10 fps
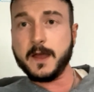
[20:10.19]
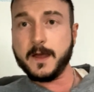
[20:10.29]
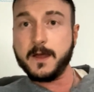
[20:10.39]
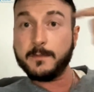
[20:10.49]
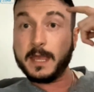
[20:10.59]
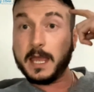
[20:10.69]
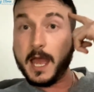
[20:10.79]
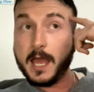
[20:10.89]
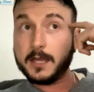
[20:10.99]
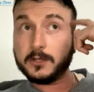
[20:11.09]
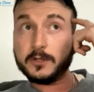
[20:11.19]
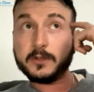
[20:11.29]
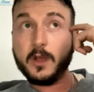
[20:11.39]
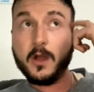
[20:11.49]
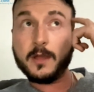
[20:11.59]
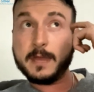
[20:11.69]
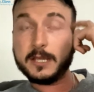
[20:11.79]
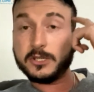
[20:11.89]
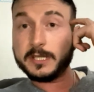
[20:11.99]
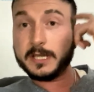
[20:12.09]
and I
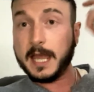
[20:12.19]
majored in